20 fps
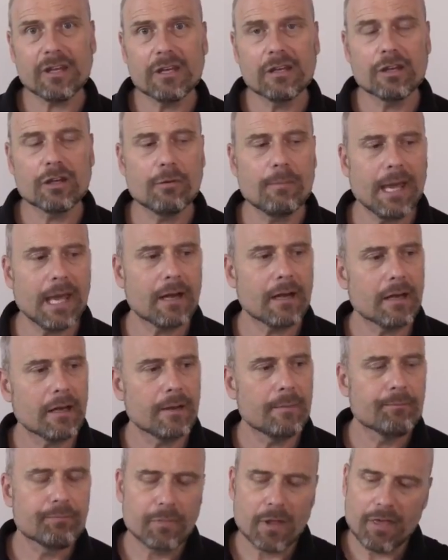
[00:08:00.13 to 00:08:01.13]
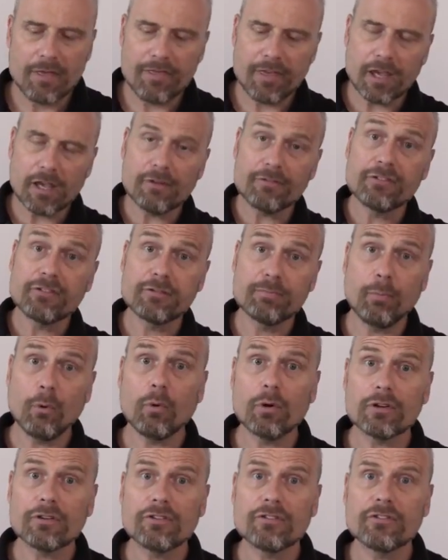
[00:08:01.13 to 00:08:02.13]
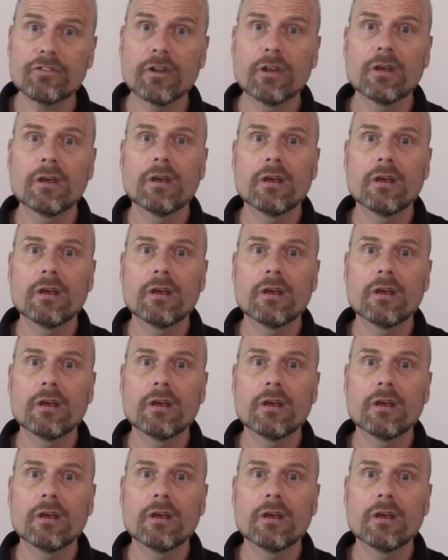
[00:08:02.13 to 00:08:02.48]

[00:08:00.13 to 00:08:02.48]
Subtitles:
in humanity, think of sports